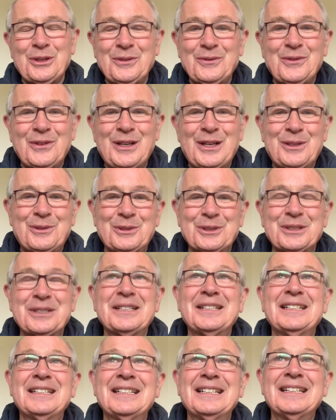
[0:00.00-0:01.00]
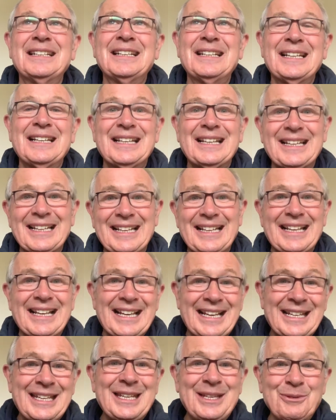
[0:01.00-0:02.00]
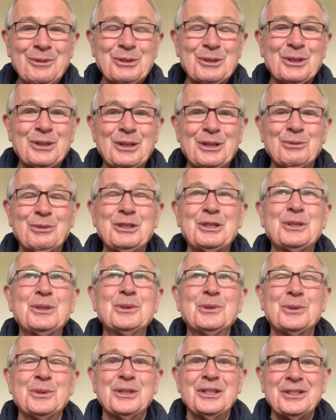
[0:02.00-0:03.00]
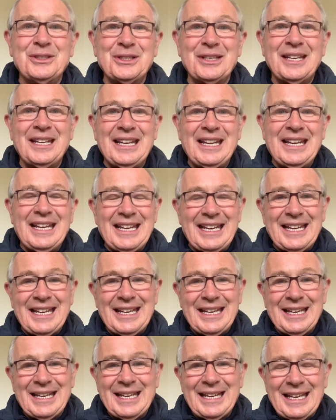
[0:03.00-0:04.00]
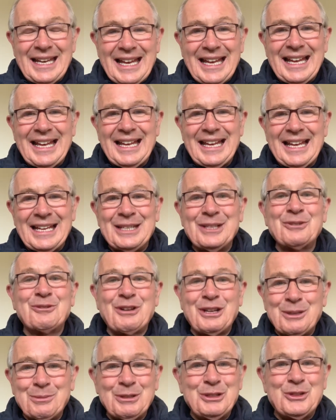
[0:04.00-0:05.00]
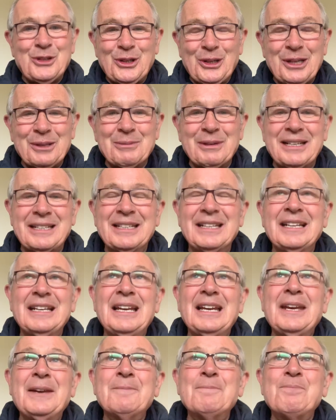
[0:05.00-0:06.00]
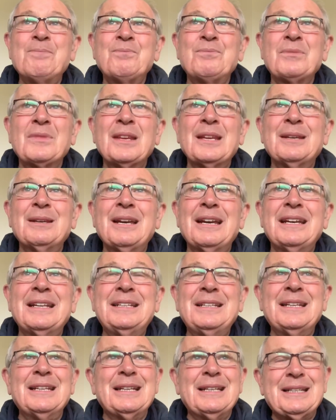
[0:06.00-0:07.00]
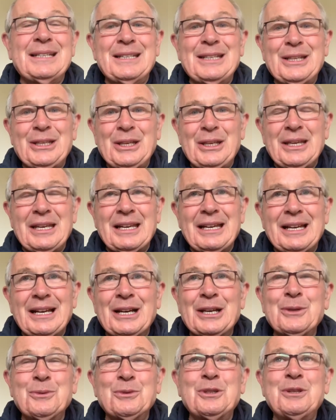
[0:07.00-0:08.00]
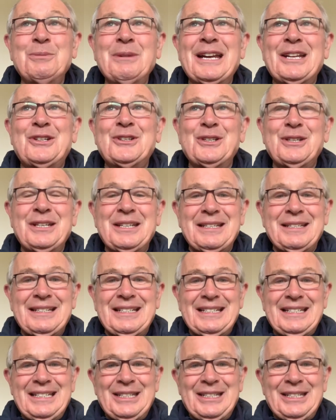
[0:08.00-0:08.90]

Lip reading: forward, and he was always known as an incredible gentleman. And I would imagine,